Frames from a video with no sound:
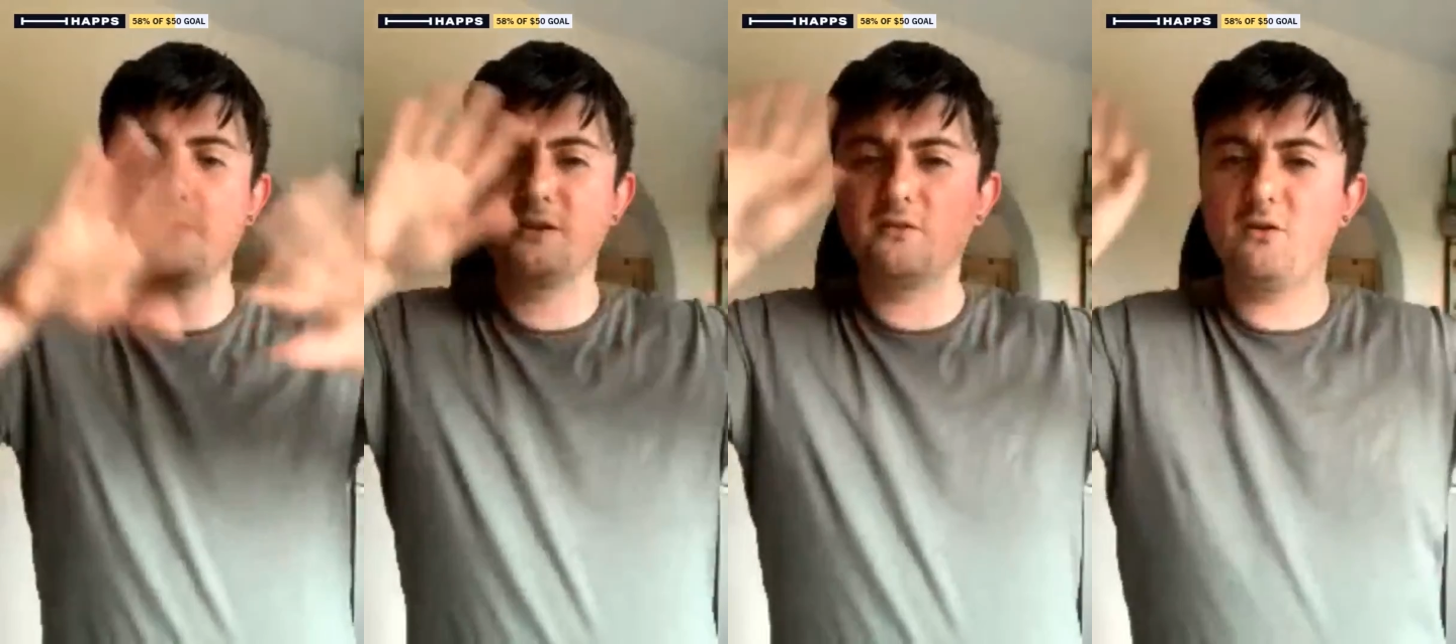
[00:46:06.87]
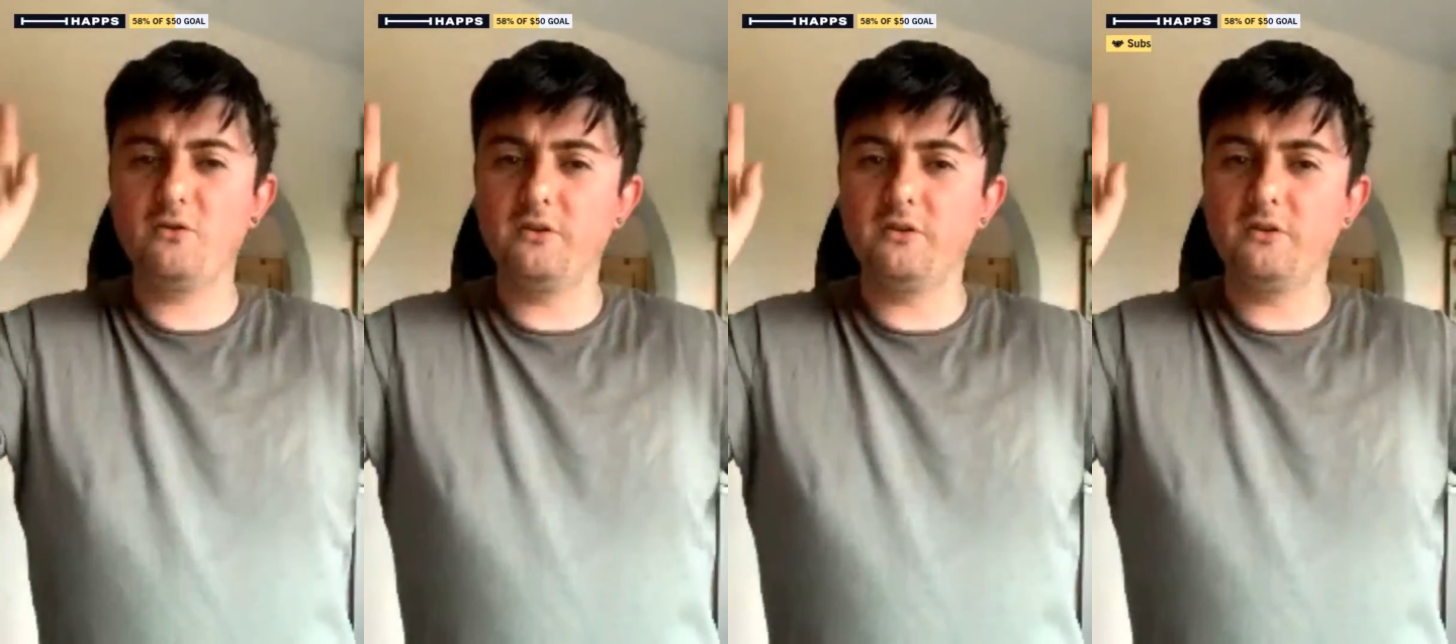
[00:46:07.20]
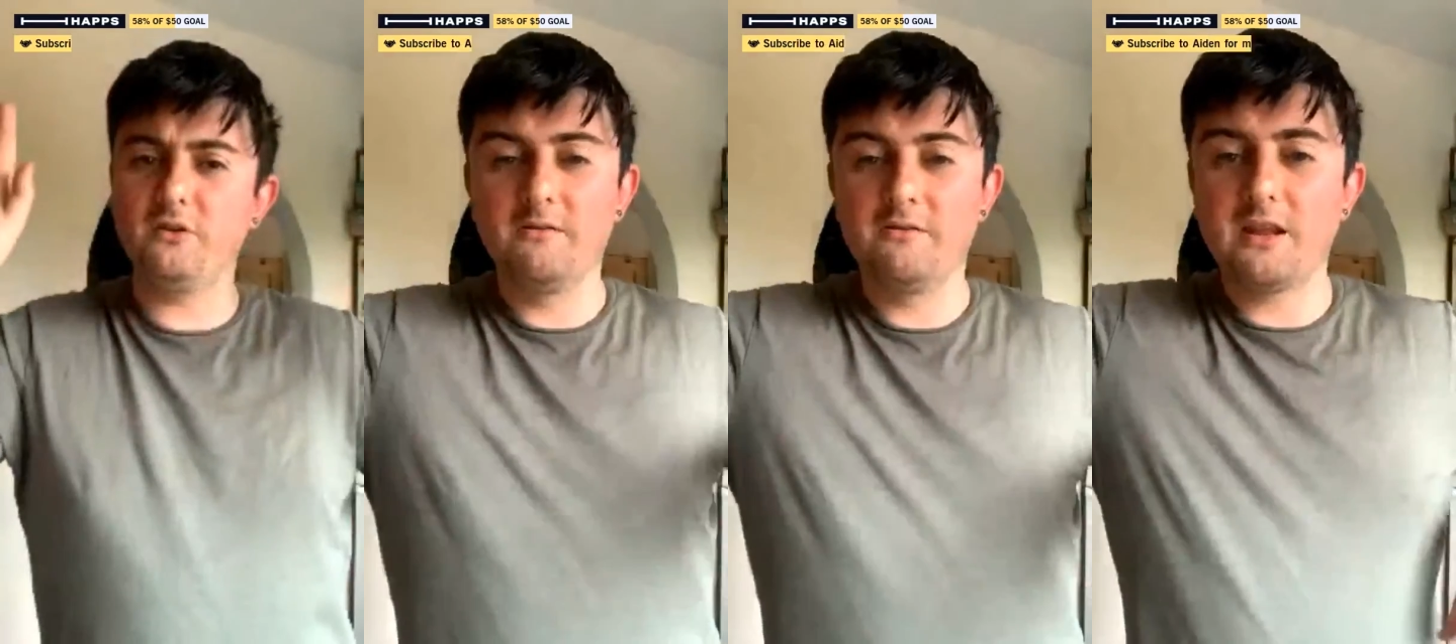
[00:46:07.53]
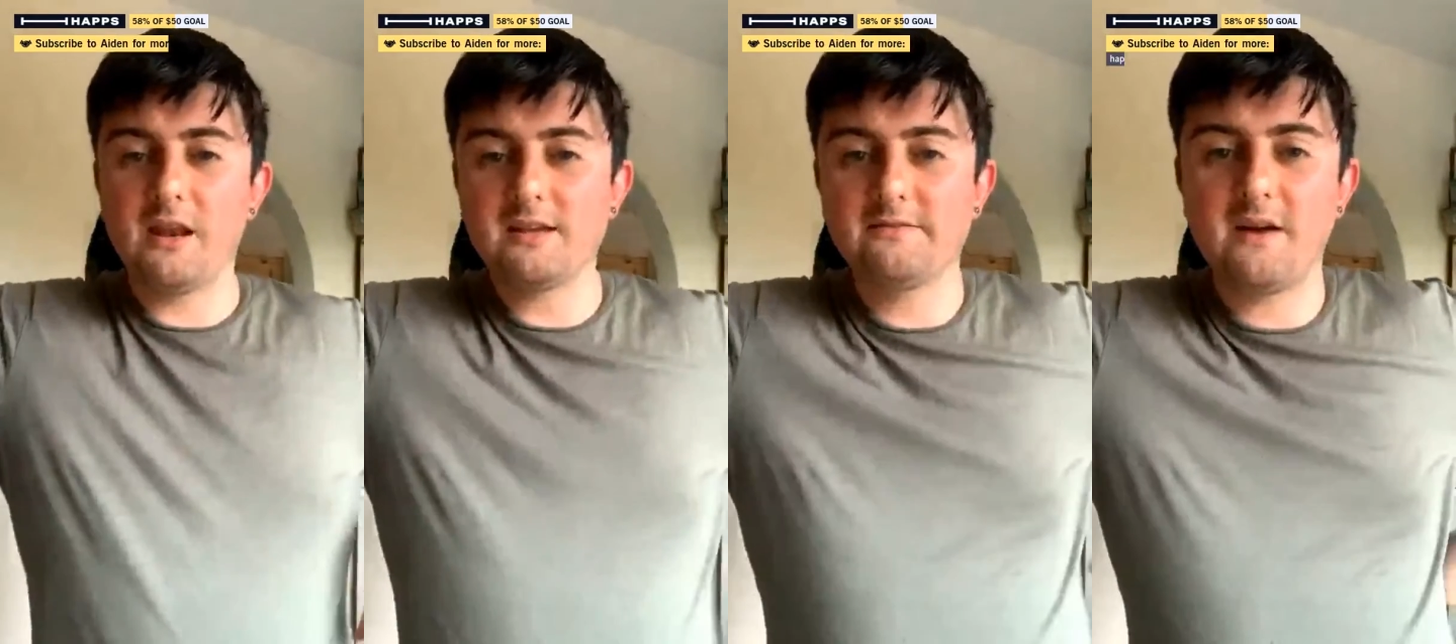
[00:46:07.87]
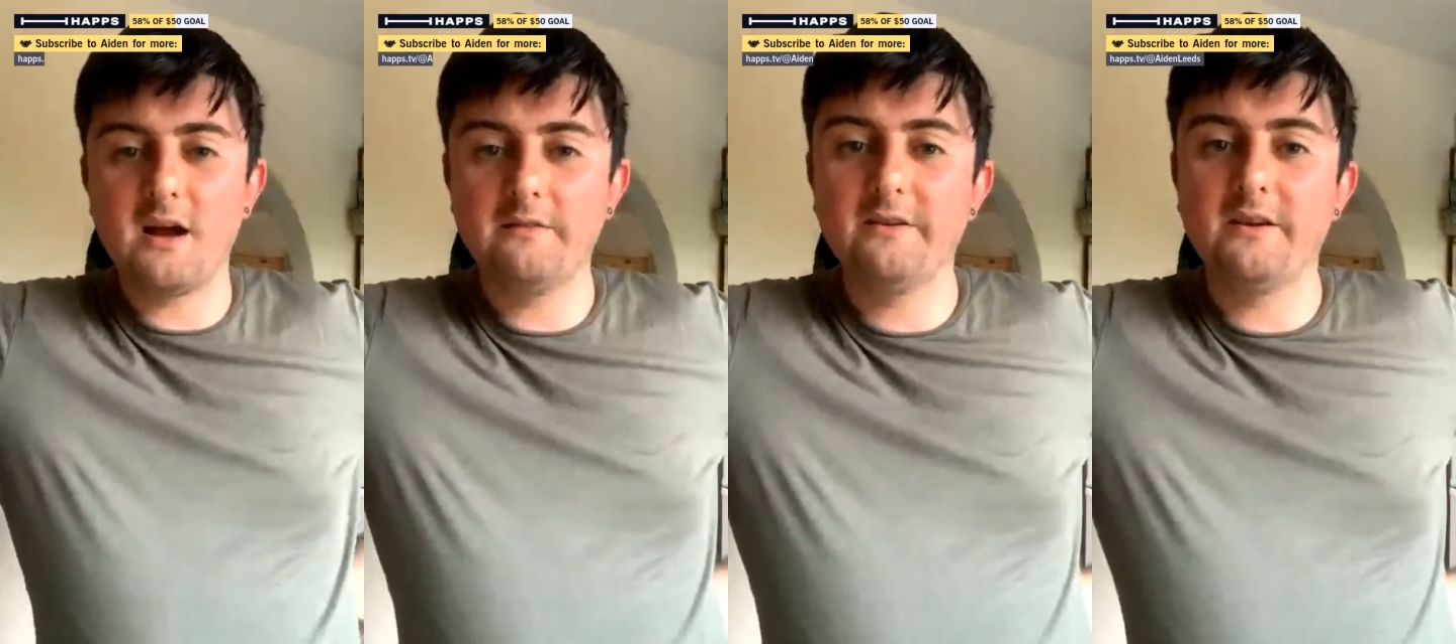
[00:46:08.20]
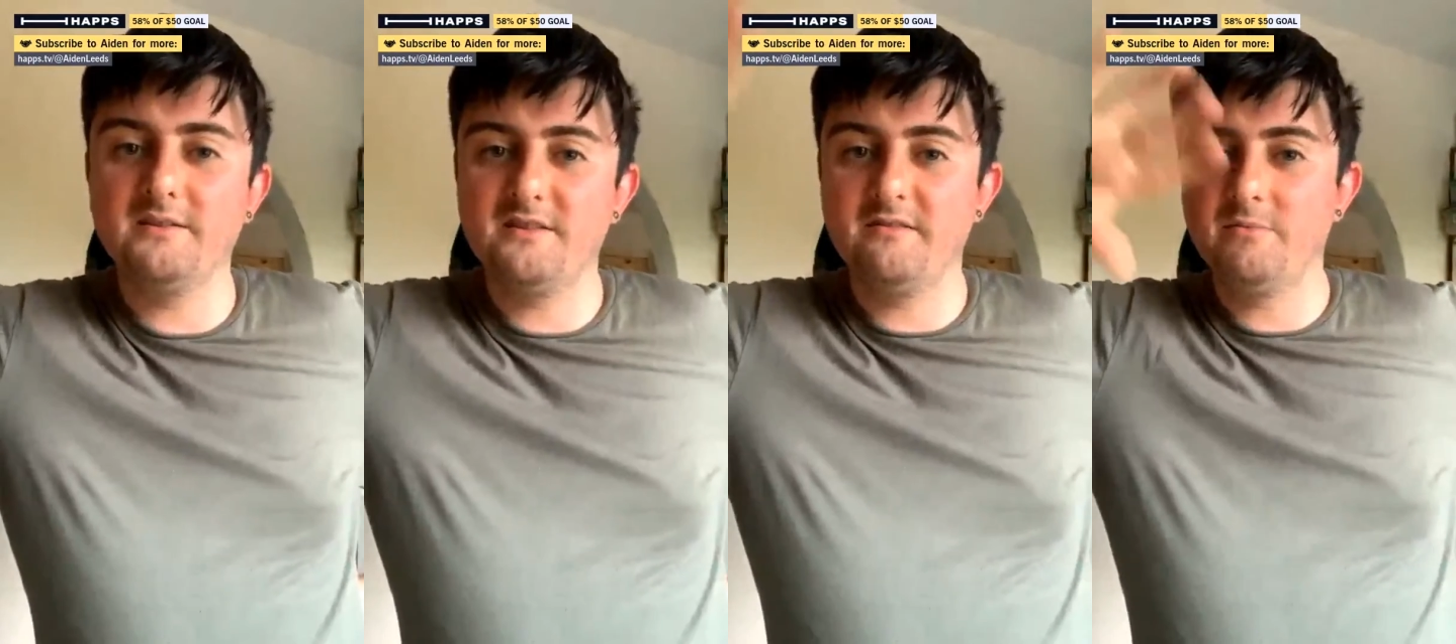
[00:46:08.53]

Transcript: they're doing for the last 5 years,